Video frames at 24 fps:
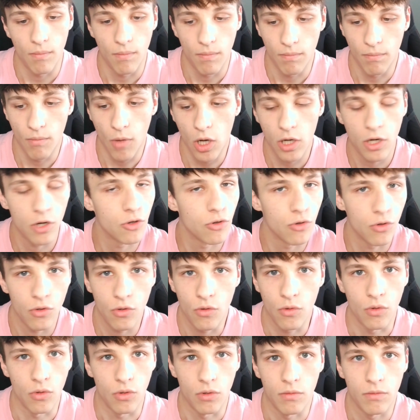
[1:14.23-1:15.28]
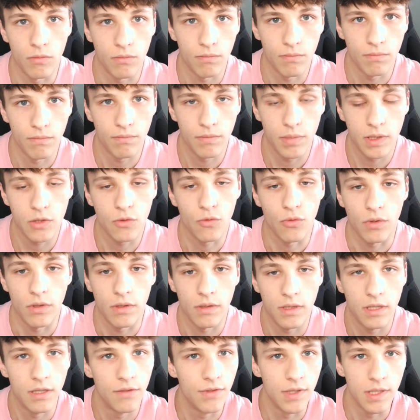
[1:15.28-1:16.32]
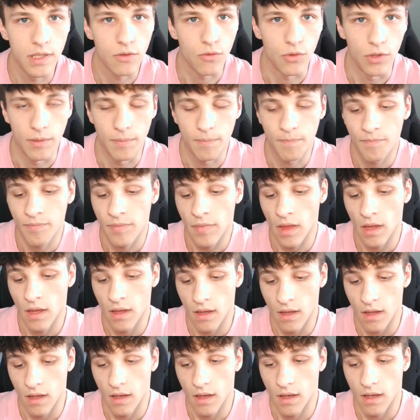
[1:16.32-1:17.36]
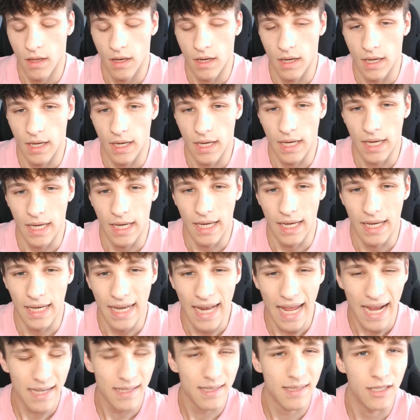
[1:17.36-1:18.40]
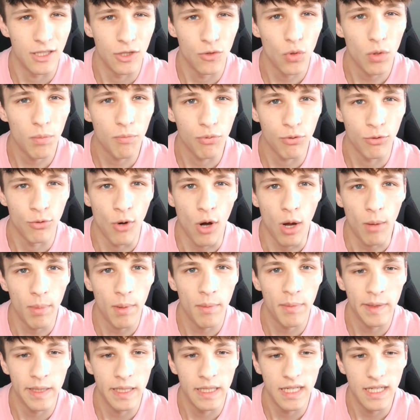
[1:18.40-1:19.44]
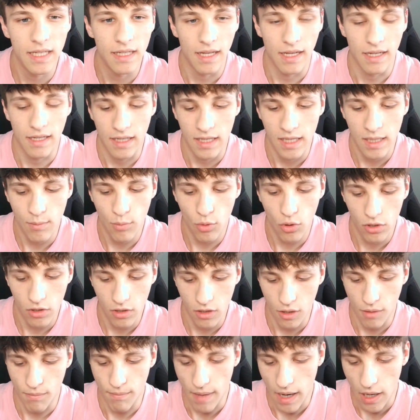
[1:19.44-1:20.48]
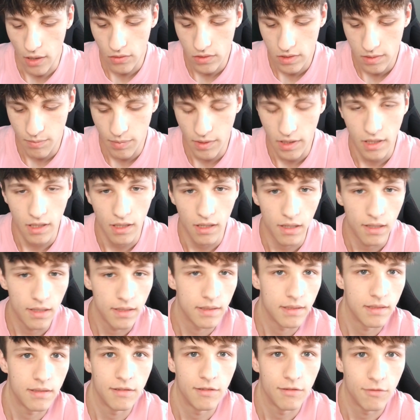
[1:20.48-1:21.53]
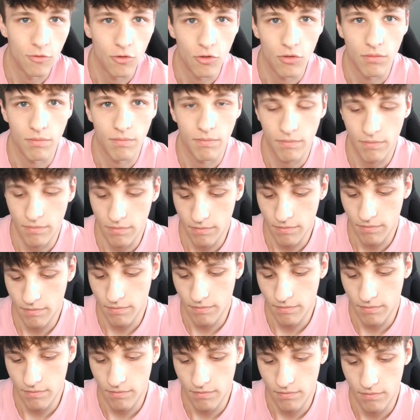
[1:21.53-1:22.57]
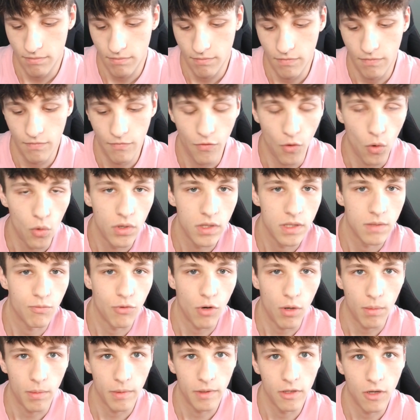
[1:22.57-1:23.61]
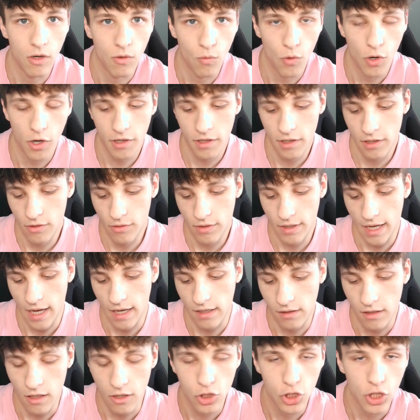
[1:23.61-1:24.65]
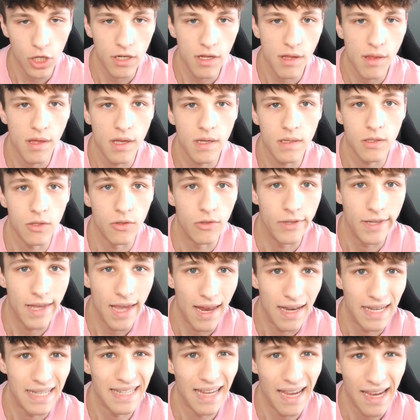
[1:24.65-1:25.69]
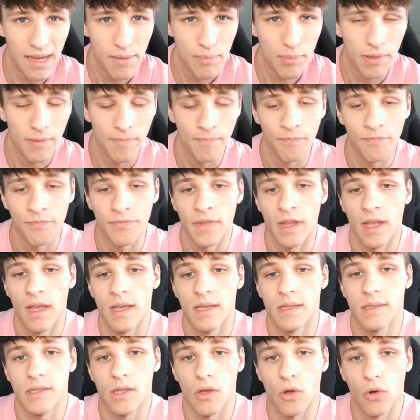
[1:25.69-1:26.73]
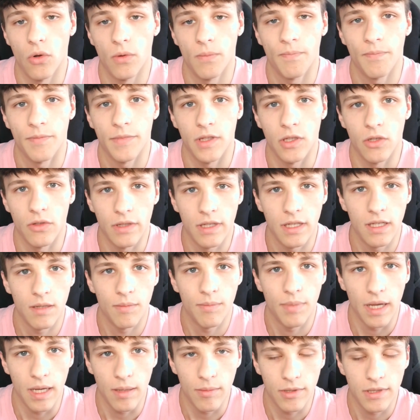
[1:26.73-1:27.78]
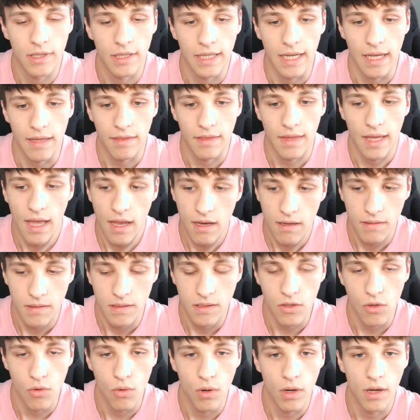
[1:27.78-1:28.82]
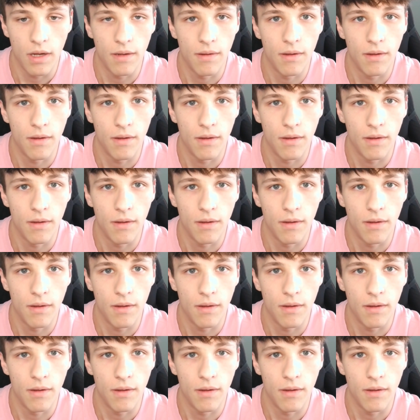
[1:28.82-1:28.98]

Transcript: monitor or sc TV screen next you will probably need a keyboard and a mouse because your phone is probably not working, you can't touch anything, so you can't type. So you'll need to be able to get that. So